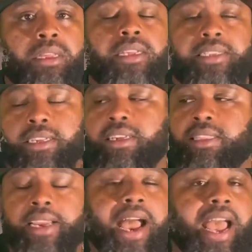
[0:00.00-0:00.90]
it's a good
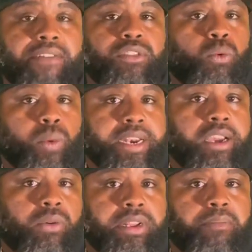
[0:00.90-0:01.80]
thing I have the
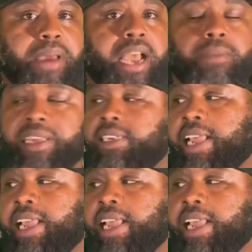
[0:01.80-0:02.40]
window in the back because